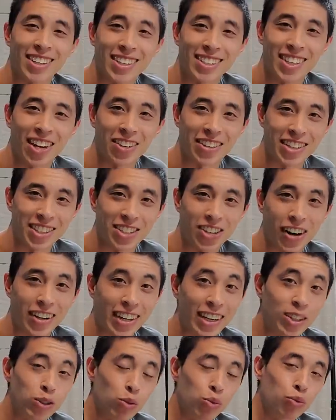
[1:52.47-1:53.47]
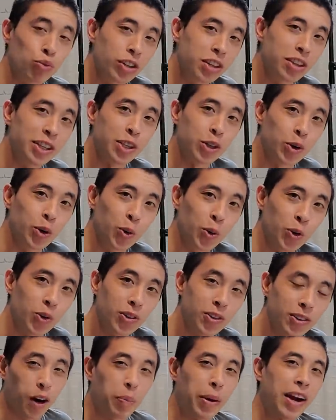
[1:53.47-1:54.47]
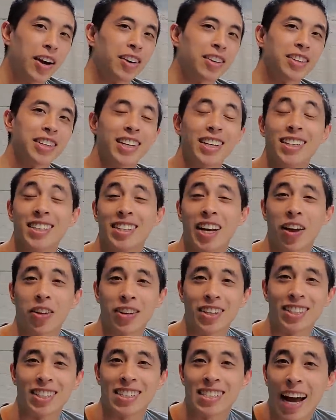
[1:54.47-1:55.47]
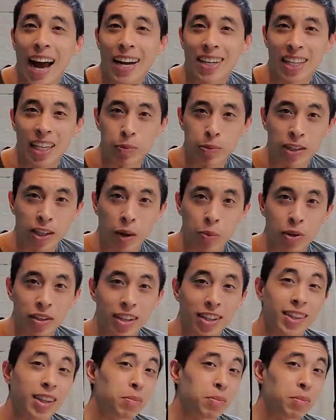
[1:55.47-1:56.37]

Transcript: Intel Easter egg is really cool, apparently Intel is not keeping up with it